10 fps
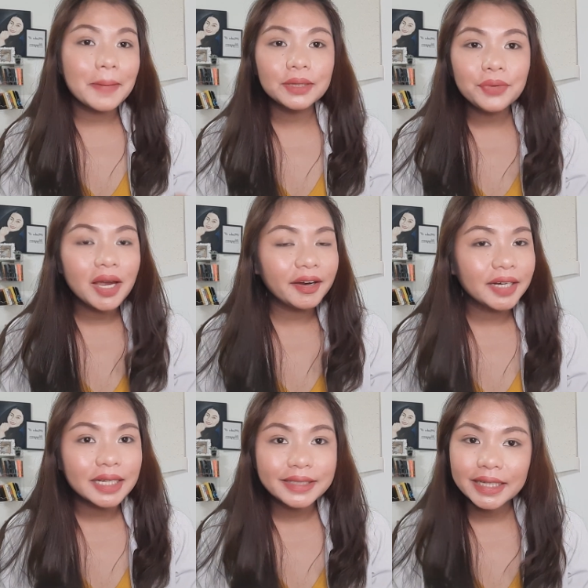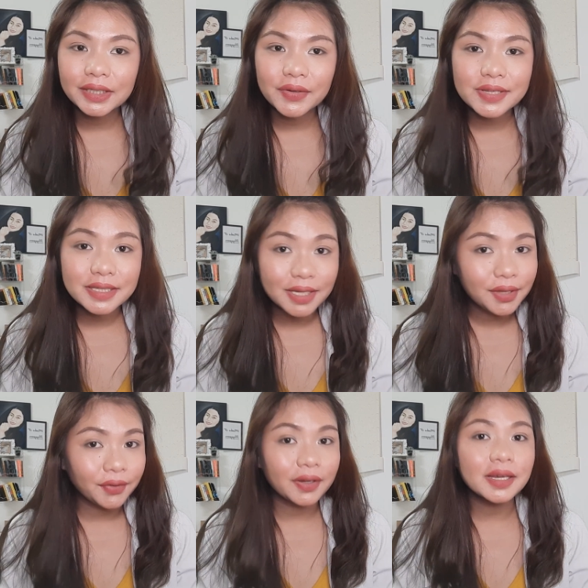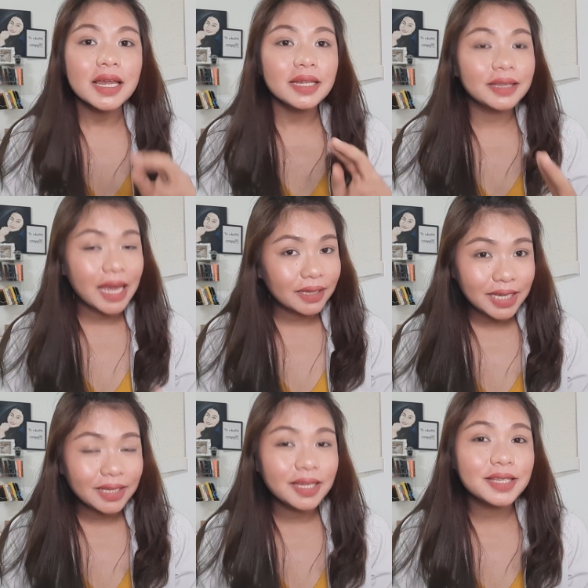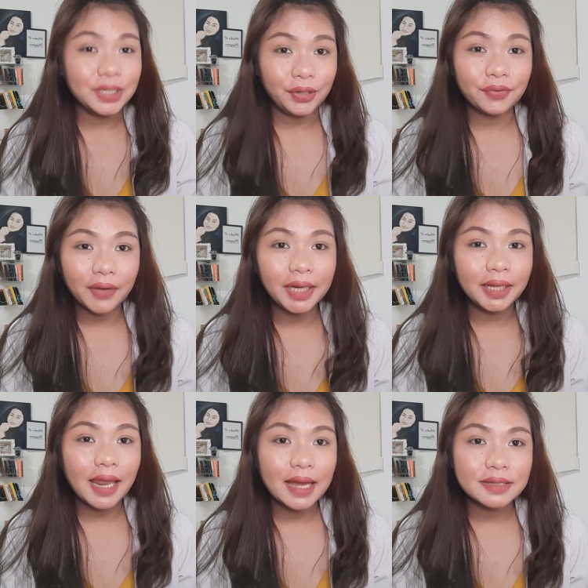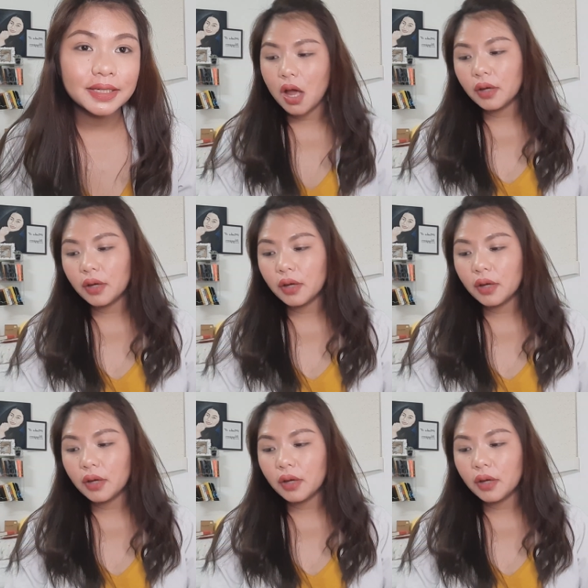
but we are not yet considering that it is your final answer.